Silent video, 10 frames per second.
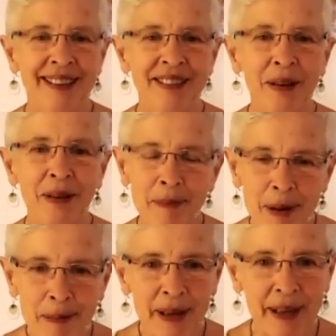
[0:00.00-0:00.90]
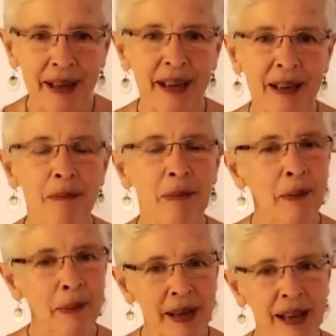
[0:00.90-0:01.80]
So let me begin by
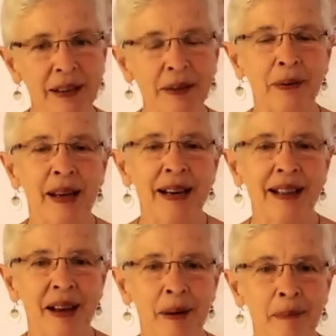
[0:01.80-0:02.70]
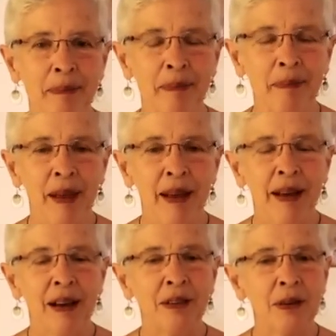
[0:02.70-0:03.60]
reiterating them.
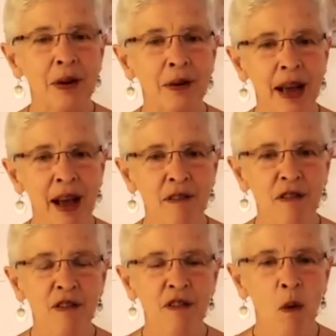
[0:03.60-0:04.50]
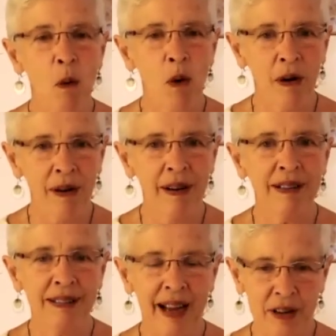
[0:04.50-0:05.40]
As you know, I have 4
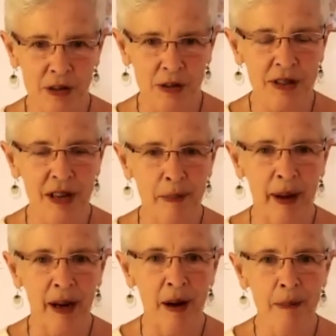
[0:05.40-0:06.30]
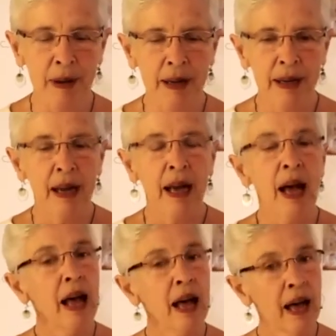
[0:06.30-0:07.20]
lectures coming up.
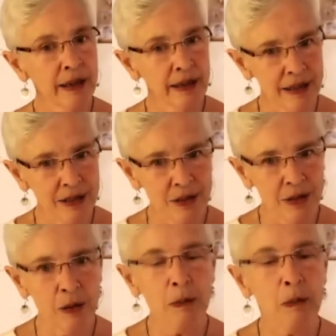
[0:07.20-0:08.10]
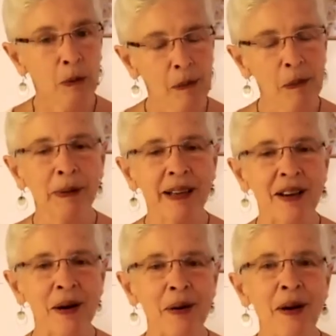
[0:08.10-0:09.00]
And as you probably
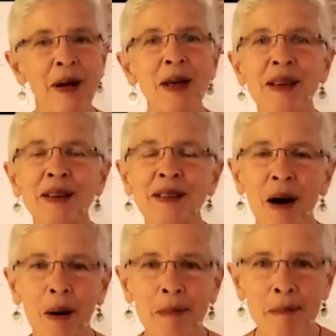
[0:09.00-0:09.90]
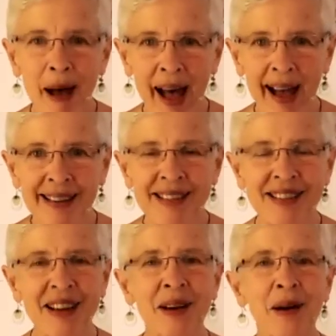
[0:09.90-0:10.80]
know, these are
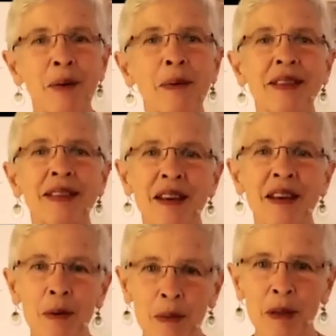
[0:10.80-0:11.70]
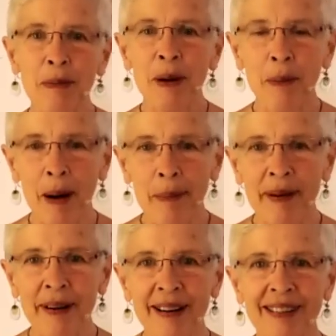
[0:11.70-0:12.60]
matched with the Eurythmy
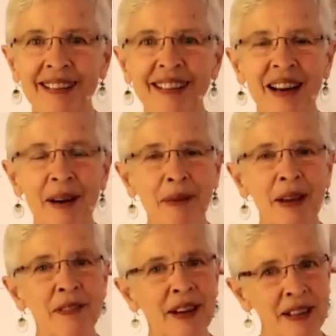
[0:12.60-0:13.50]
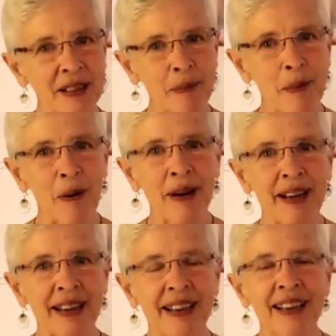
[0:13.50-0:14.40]
webinars that I'm giving in the
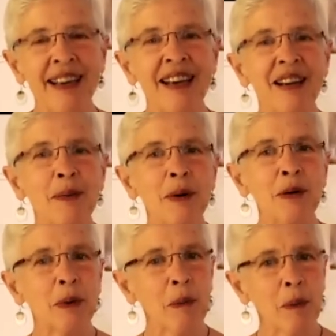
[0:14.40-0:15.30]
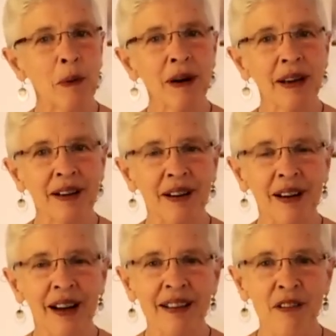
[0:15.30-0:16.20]
morning, in which we're working
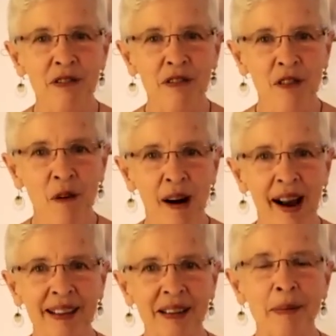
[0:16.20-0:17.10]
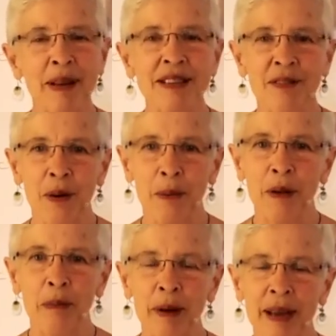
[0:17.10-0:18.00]
on the 4 elements of
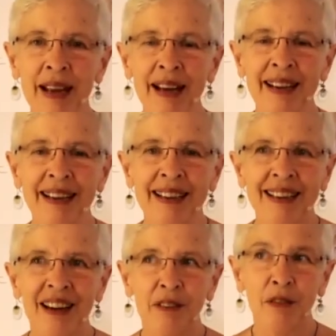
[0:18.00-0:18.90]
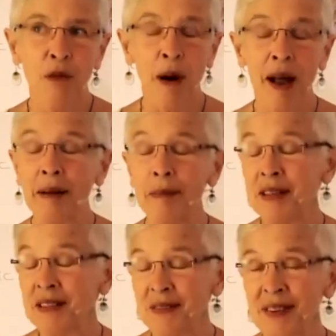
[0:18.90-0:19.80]
eurythmy, of 4
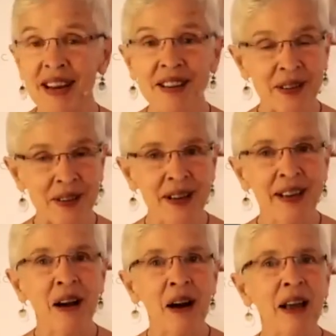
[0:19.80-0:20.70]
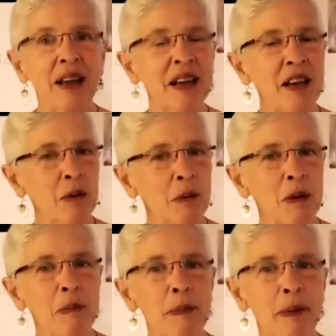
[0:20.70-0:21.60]
elements of nature in a
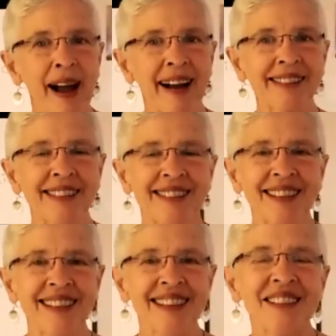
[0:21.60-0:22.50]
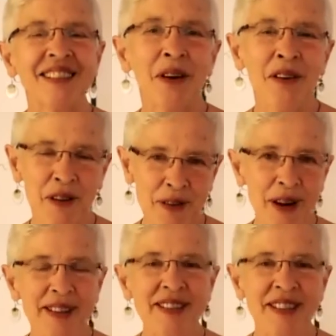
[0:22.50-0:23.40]
eurythmy practice. So if you're
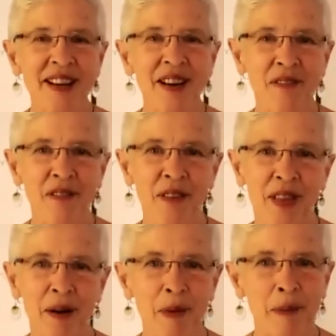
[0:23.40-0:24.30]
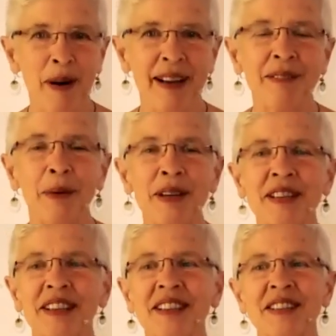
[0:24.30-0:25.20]
not signed up for them, you might want
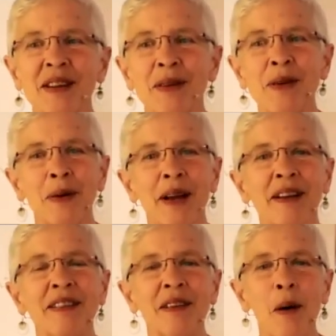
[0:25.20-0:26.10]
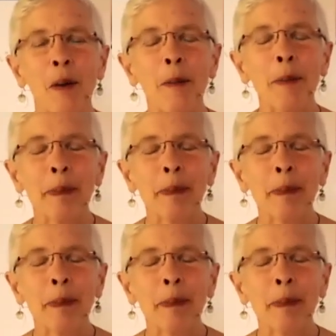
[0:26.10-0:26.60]
to consider doing so.